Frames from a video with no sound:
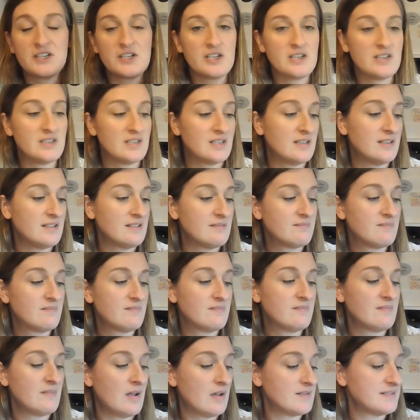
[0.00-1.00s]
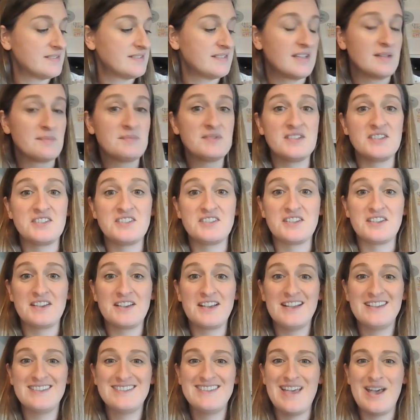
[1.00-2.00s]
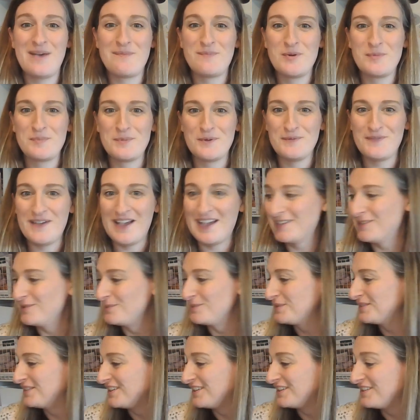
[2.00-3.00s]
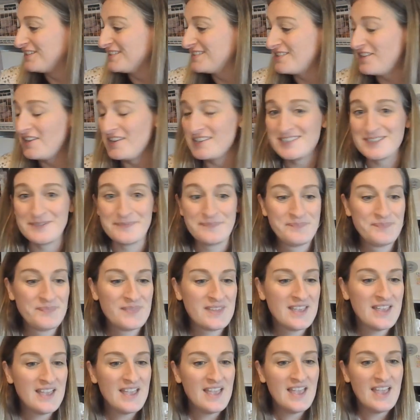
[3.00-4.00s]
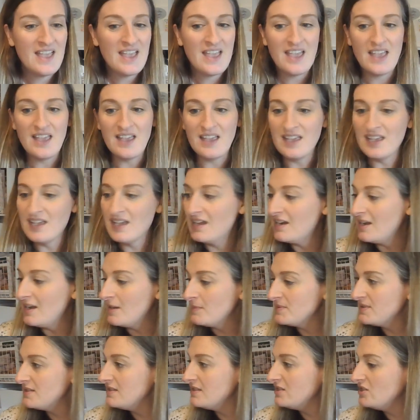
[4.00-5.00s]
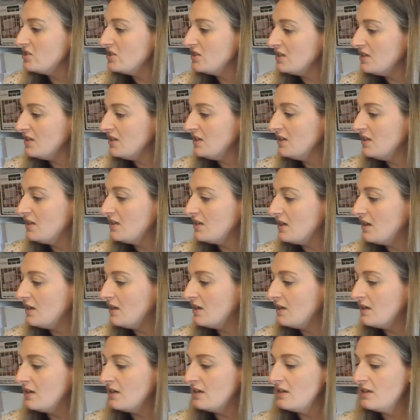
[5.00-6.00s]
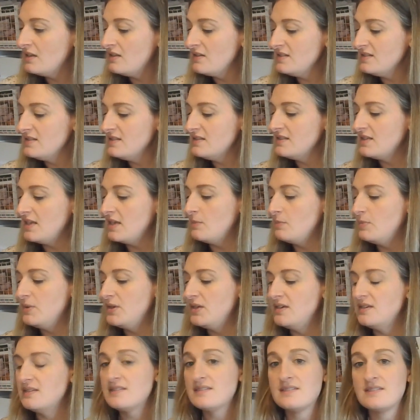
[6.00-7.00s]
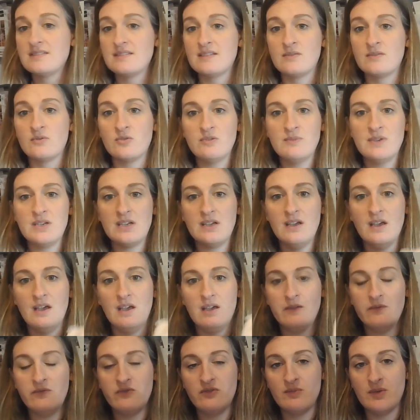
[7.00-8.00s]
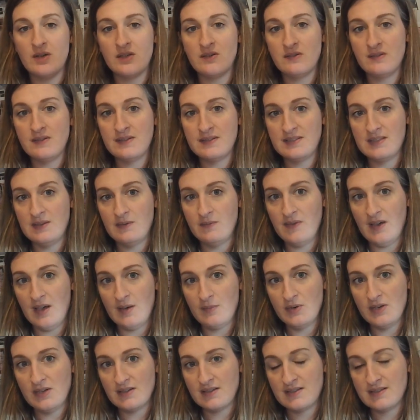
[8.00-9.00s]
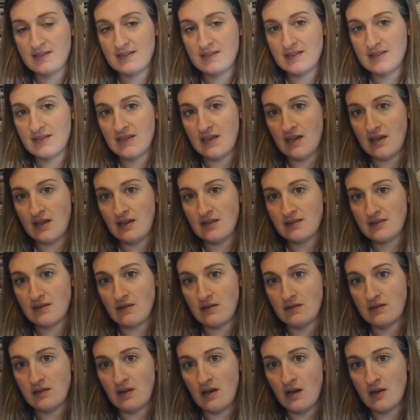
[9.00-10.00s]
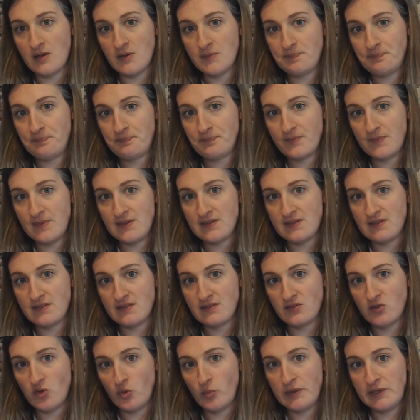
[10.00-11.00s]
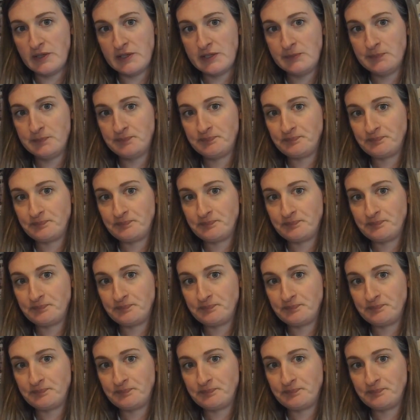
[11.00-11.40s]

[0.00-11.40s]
And I'm stitching it because that purple vacuum cleaner is awesome. And I'm stitching it. This is an ornament cut from Under the Sea Fabrics. It's called Autumn. This is Jobelin.